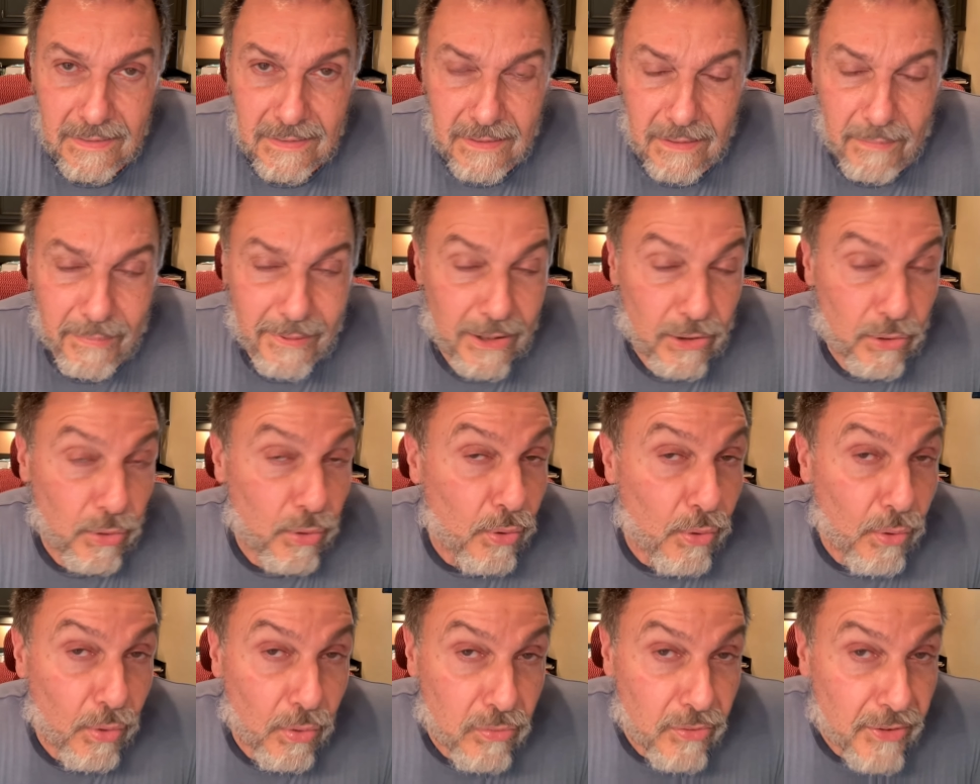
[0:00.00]
about
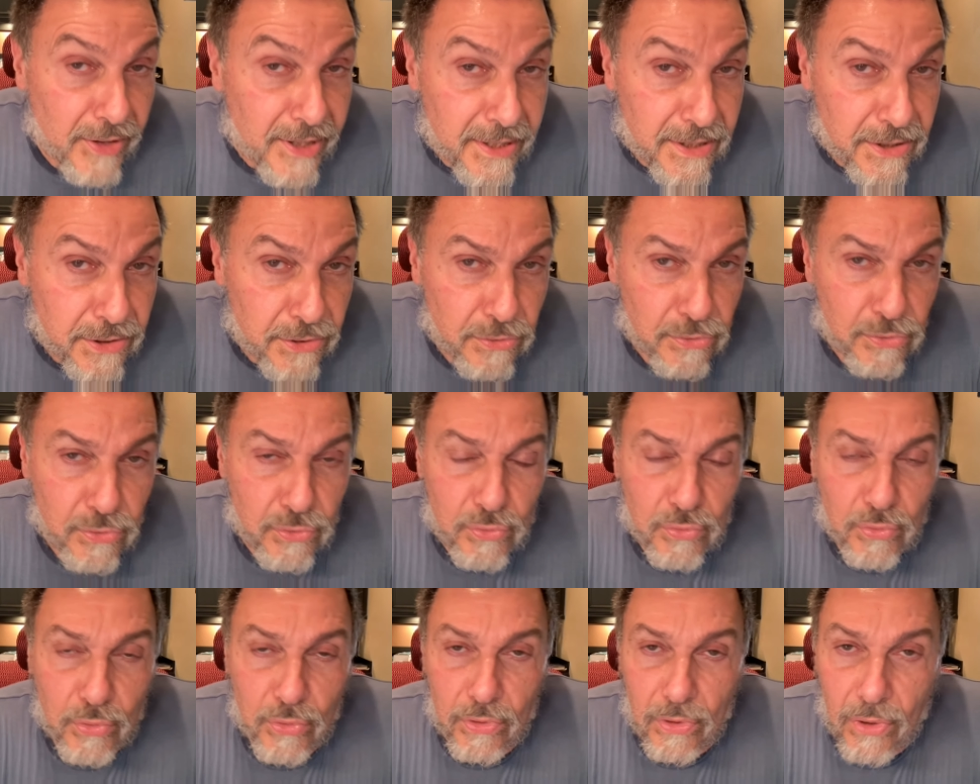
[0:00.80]
all that He
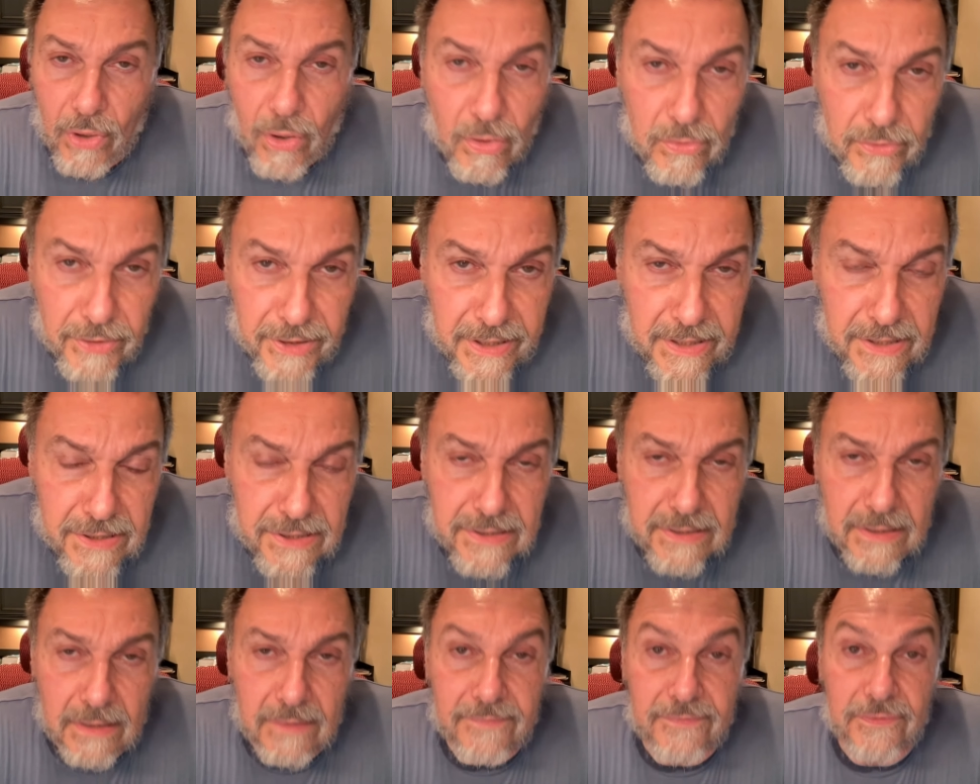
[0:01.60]
endured, all that He
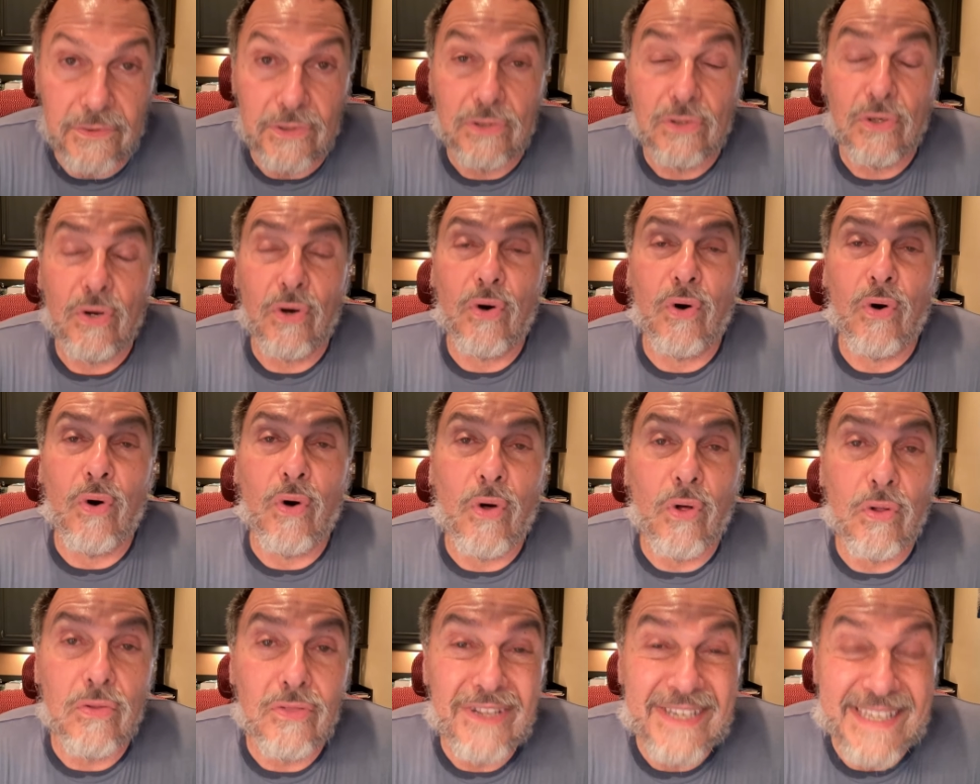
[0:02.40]
suffered,
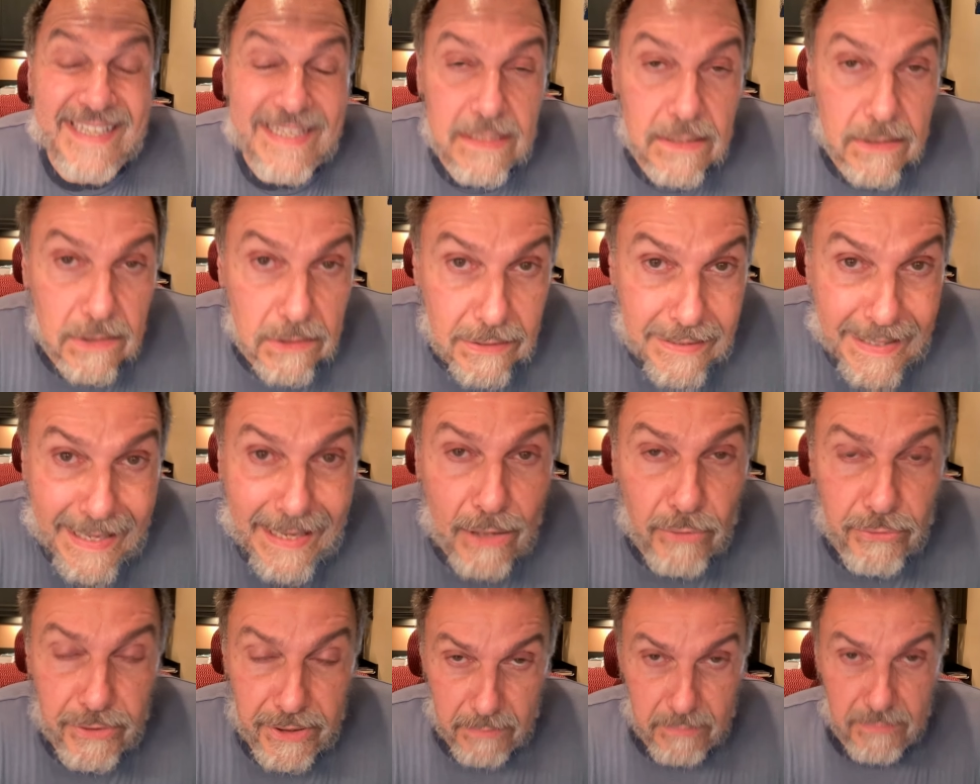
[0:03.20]
all that He
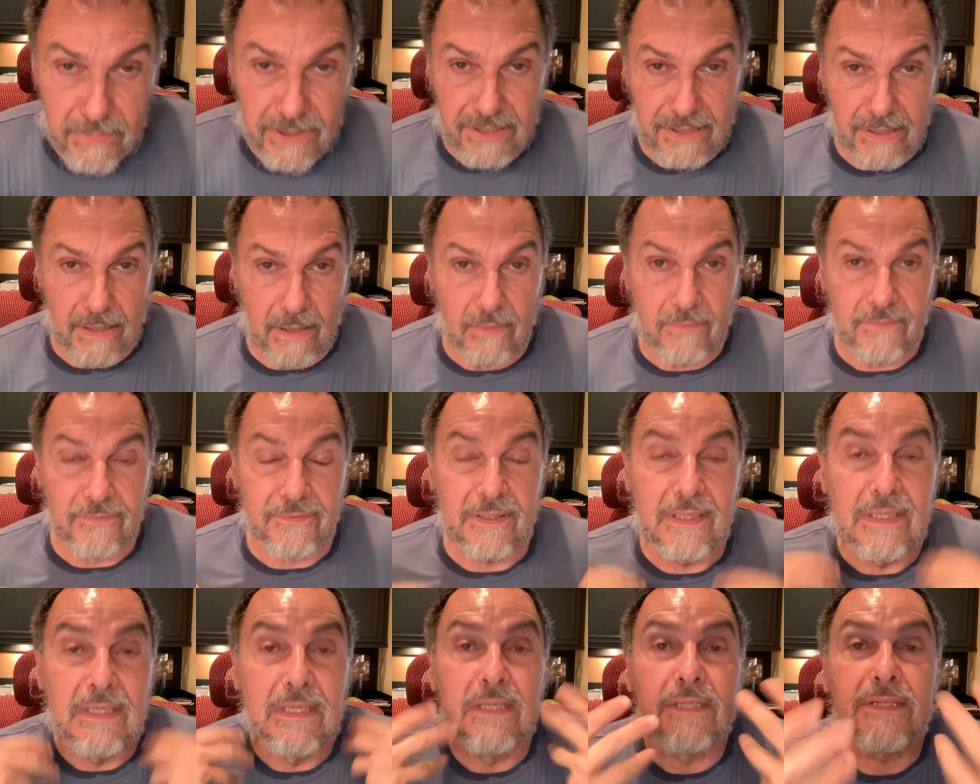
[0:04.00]
allowed
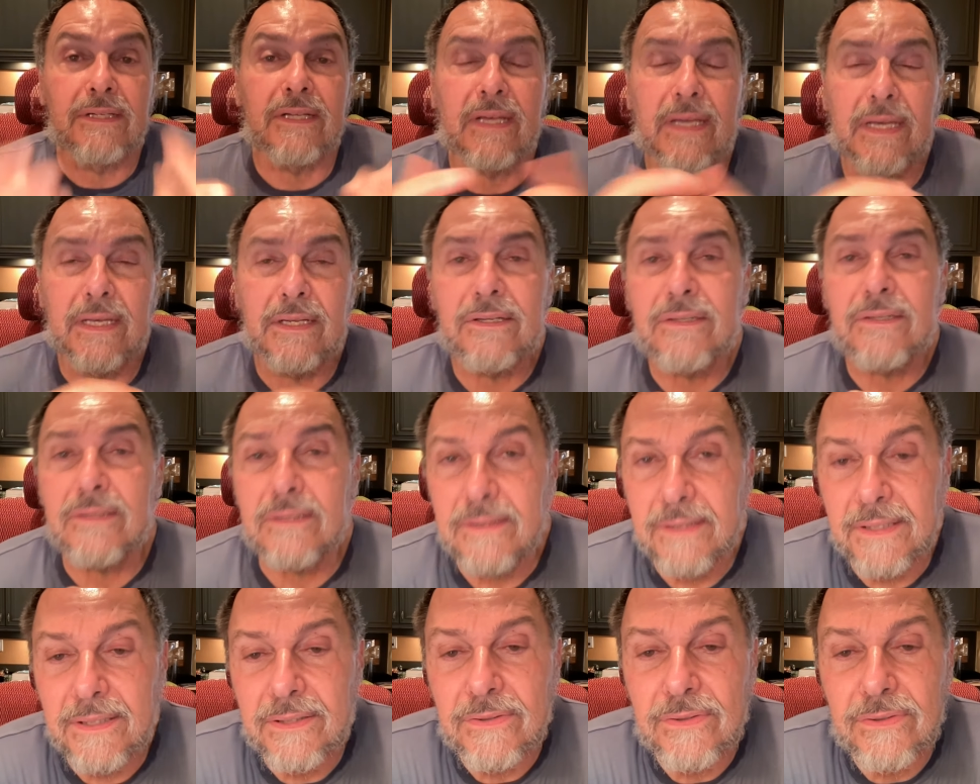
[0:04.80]
Himself to enter
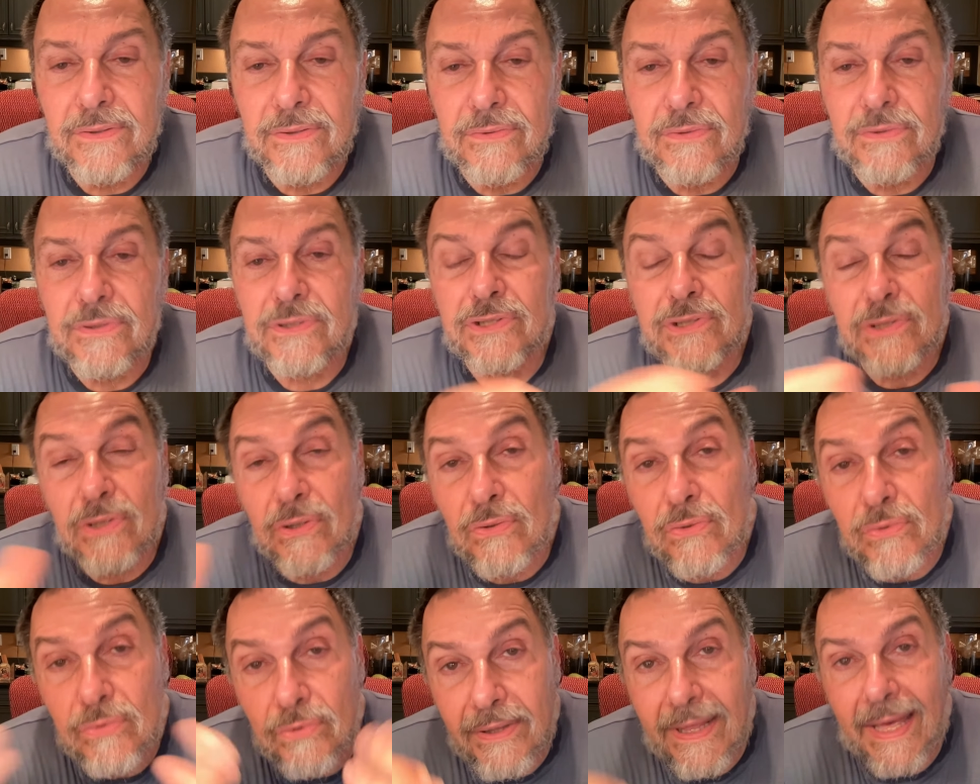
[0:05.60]
into
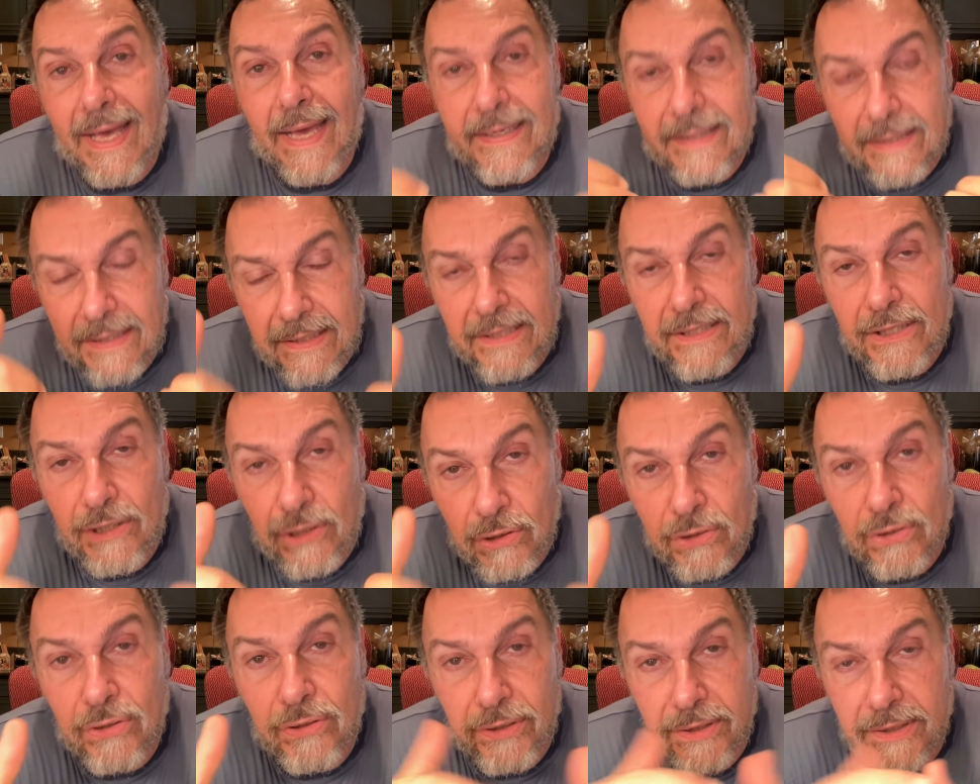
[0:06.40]
so that He
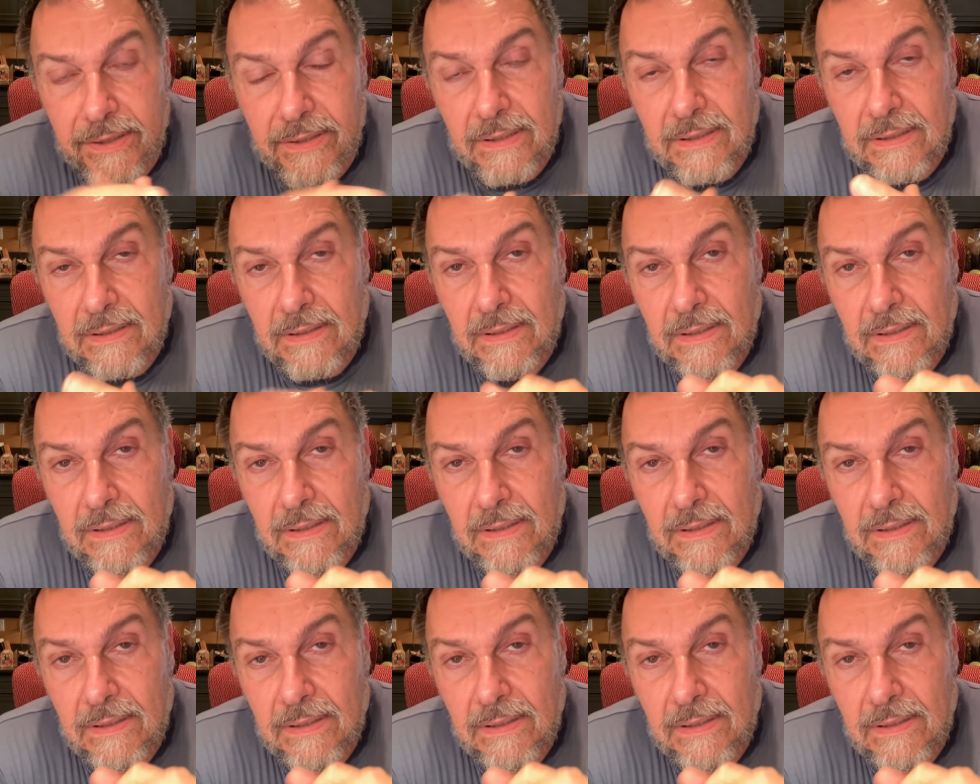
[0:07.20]
could